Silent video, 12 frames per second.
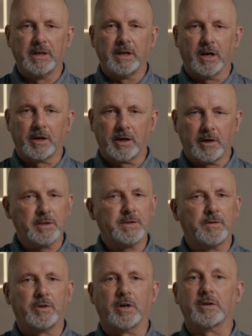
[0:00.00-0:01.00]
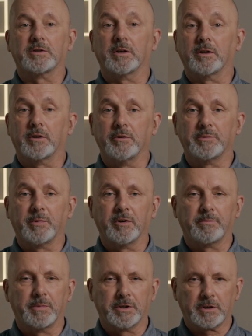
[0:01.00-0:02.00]
a class of drugs that includes
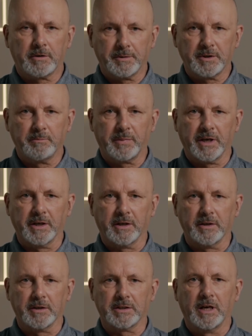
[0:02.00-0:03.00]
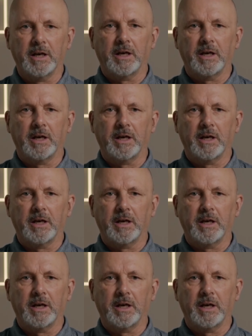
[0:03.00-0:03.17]
both prescription painkillers